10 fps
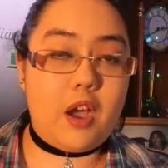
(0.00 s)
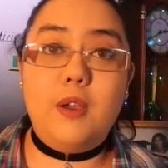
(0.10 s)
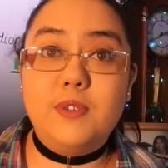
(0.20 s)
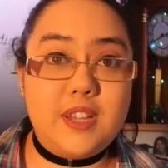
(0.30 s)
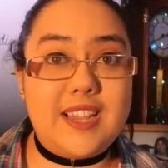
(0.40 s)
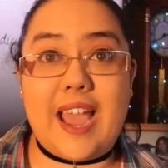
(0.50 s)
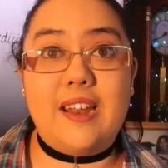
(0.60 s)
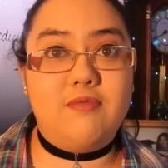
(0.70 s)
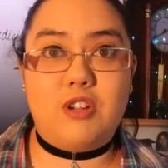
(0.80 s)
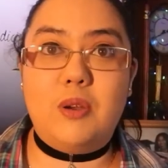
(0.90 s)
I would
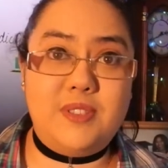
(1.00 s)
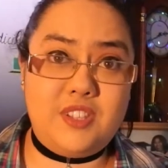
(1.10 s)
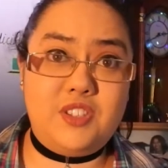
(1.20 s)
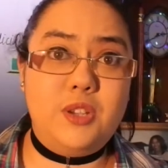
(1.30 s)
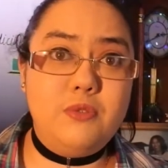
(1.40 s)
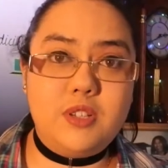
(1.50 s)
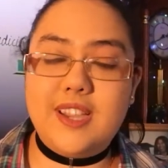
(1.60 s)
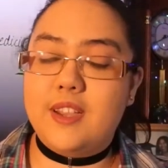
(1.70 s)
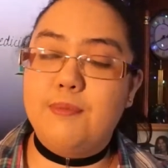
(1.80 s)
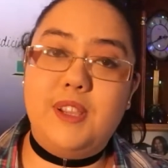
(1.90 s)
again go with a suit.
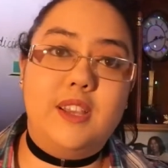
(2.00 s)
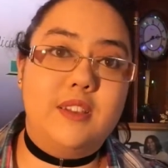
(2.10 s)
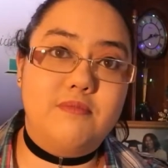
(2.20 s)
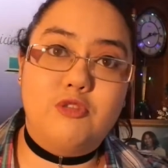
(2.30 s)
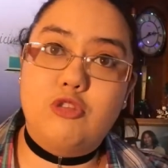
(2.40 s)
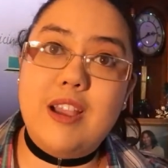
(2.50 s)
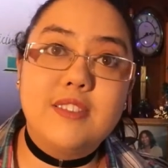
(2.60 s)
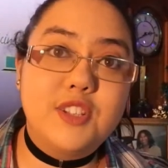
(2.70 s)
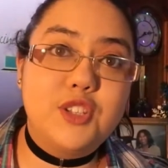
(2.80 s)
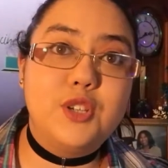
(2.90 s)
It can be a
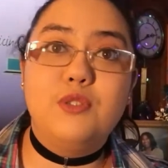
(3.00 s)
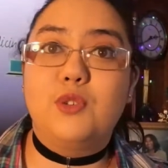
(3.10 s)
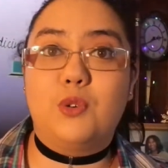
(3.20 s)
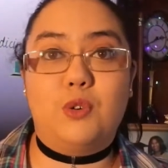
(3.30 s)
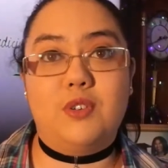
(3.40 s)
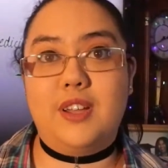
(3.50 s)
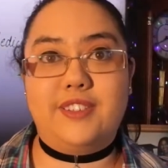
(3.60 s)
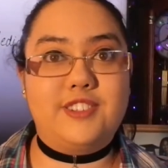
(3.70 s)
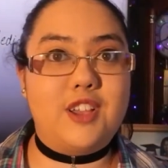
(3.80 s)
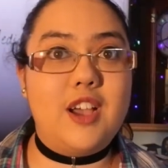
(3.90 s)
trouser suit or a
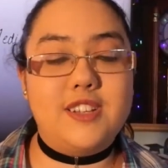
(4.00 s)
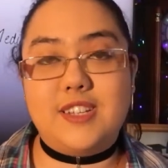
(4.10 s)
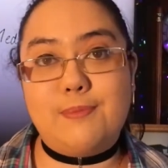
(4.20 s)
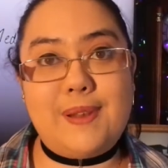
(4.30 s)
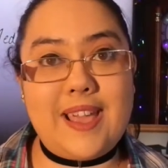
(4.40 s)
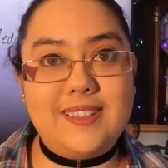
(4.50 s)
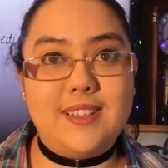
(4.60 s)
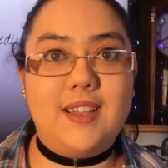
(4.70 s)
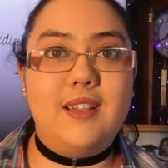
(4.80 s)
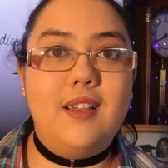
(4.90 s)
skirt and a
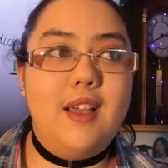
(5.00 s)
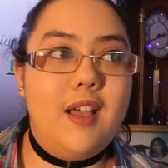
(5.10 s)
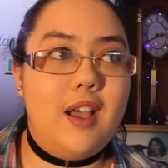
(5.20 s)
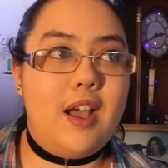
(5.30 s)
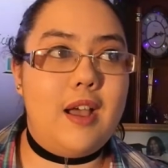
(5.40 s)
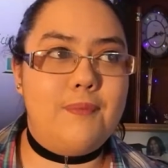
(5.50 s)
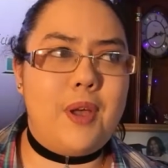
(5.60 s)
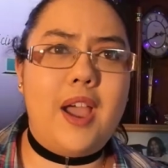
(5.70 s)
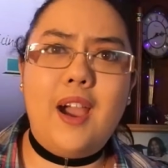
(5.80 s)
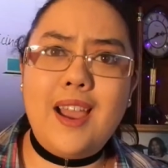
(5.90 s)
blazer.
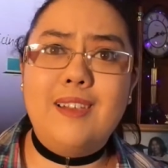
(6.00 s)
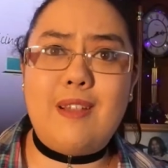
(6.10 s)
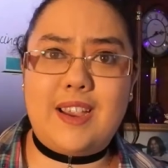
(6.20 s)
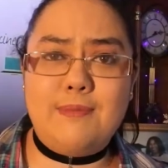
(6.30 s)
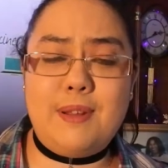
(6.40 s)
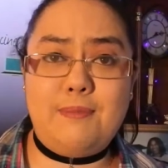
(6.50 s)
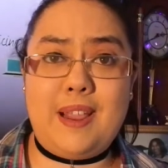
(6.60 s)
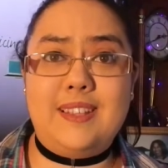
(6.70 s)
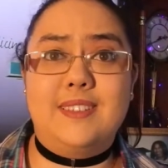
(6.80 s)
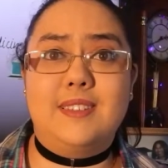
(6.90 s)
I highly recommend
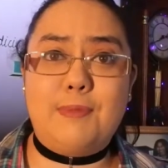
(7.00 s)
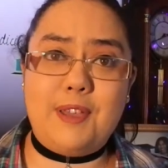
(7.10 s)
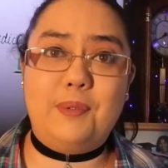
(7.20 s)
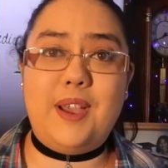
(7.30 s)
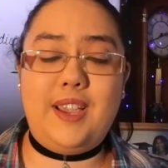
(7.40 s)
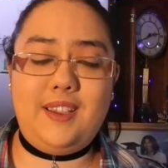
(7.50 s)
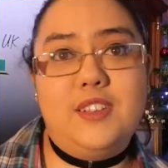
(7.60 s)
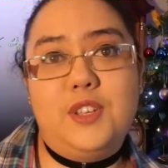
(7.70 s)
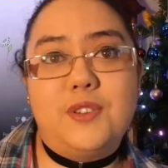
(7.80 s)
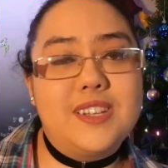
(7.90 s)
blazers, by the way.
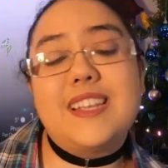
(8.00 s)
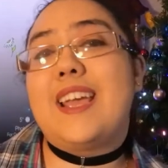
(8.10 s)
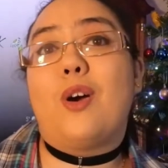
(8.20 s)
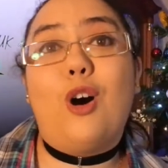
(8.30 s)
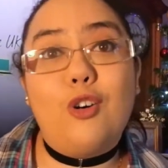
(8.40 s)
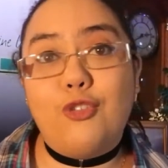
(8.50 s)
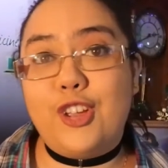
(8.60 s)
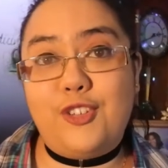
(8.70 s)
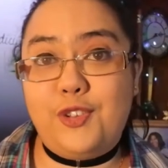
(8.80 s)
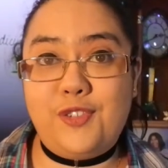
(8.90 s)
You can take it off
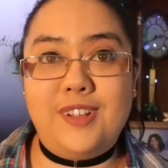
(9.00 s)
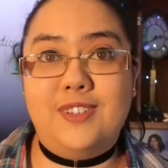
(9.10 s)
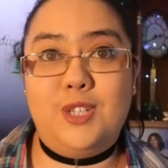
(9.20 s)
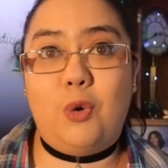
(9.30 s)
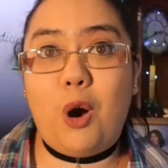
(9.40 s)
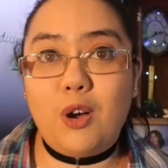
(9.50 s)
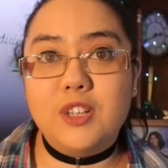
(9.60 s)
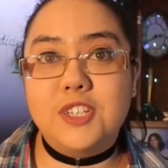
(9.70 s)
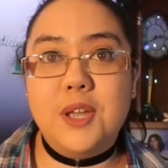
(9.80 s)
if you feel too hot,